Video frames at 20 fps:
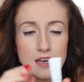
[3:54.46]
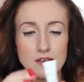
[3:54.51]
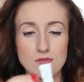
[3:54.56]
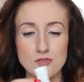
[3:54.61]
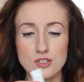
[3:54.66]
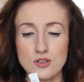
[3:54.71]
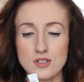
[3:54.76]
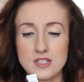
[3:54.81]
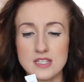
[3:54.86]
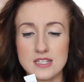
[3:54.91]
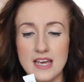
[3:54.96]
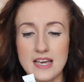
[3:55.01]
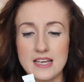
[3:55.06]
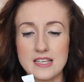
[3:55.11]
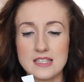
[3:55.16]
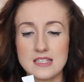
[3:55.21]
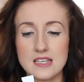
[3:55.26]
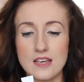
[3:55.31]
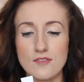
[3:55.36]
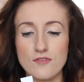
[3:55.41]
So it's
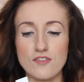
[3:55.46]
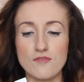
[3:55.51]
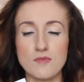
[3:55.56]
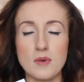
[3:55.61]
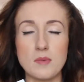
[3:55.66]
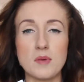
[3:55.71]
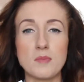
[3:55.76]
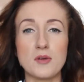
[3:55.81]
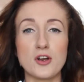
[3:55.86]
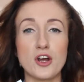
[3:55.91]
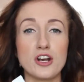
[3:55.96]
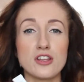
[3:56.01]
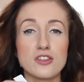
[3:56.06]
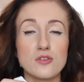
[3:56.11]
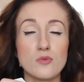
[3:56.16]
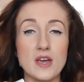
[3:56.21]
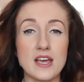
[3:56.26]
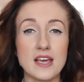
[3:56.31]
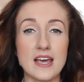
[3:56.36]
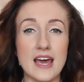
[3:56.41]
nice if you've maybe been out at the
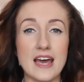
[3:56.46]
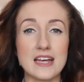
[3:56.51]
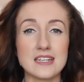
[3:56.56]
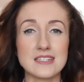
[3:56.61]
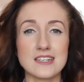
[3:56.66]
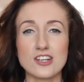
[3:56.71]
weekend